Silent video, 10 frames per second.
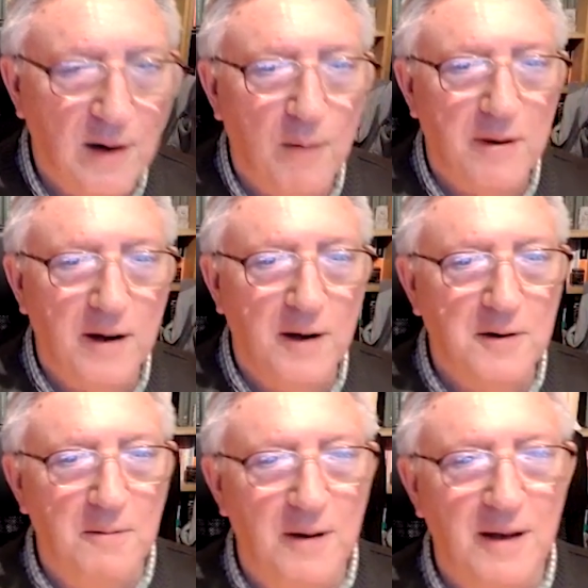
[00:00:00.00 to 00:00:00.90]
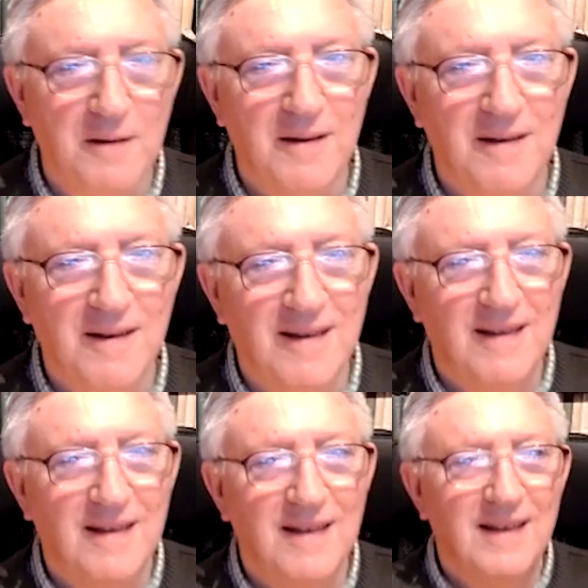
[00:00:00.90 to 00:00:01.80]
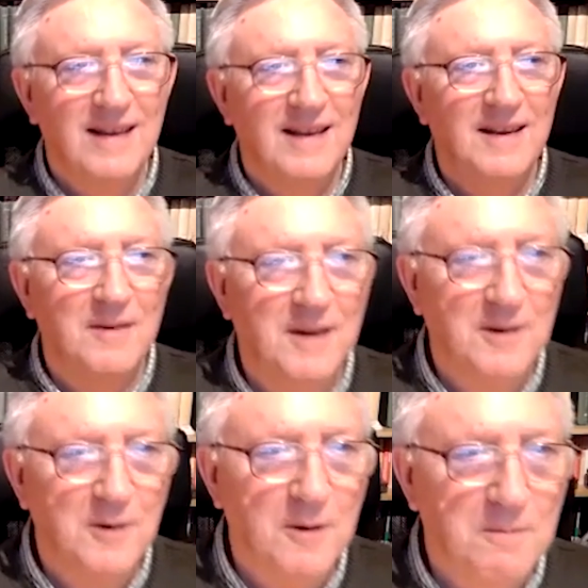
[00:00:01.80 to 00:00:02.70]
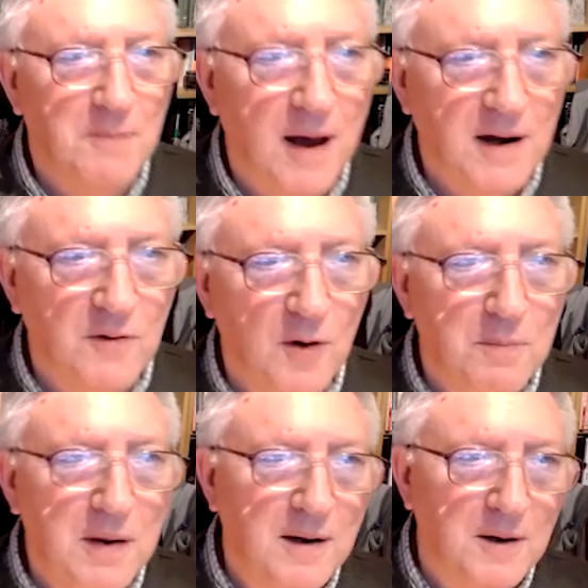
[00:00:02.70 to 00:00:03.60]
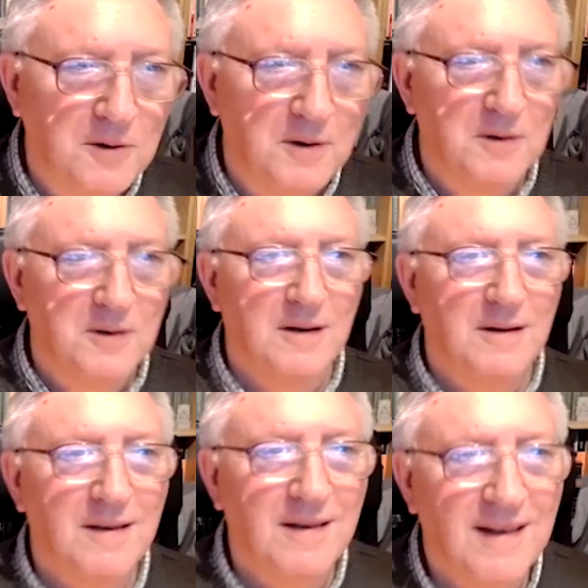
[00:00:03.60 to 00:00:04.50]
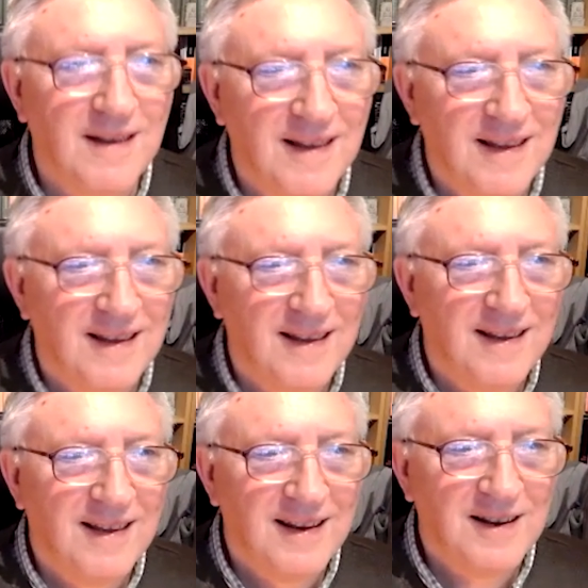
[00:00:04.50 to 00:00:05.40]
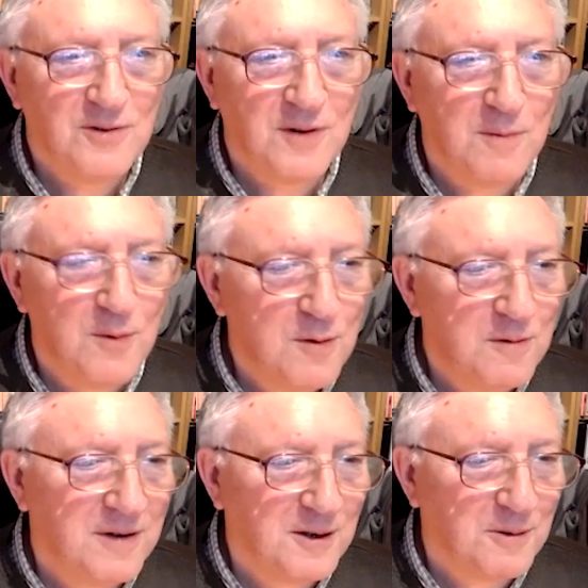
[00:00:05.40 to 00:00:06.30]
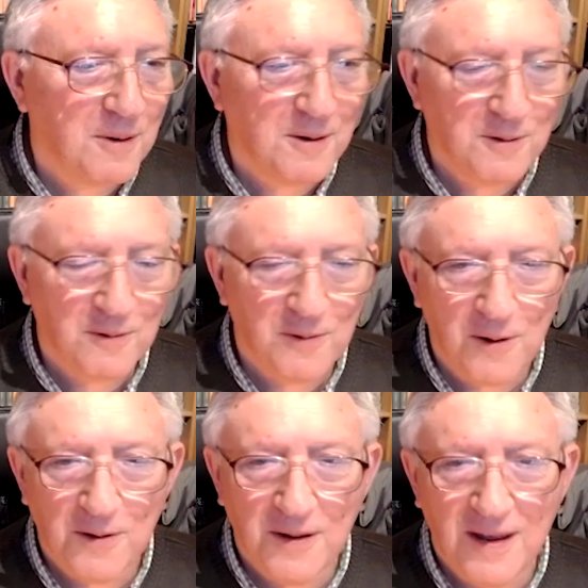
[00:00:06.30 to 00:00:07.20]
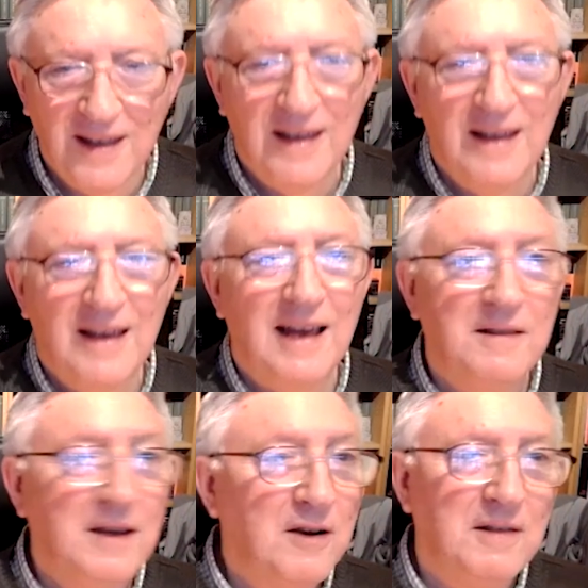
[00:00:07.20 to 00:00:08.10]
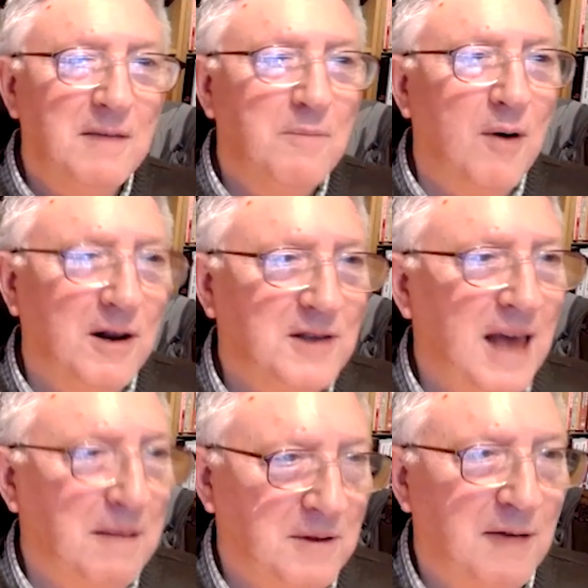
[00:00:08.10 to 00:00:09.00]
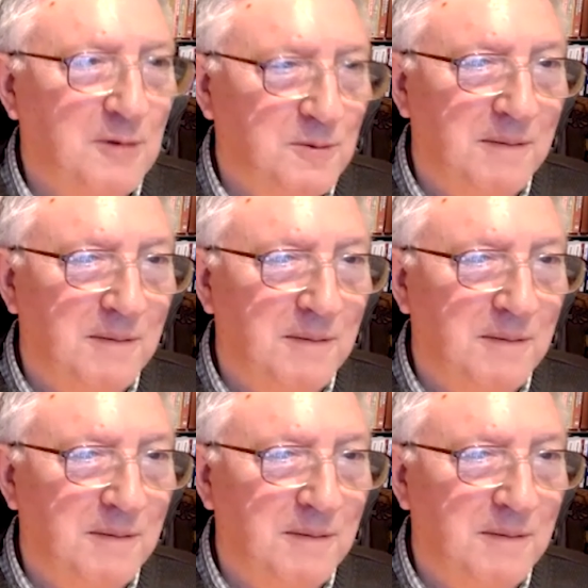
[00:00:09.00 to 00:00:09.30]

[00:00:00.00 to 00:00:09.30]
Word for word: operation where get your part of your penis is uh, is removed and so on and so forth. Uh, they they abolished that, but that was one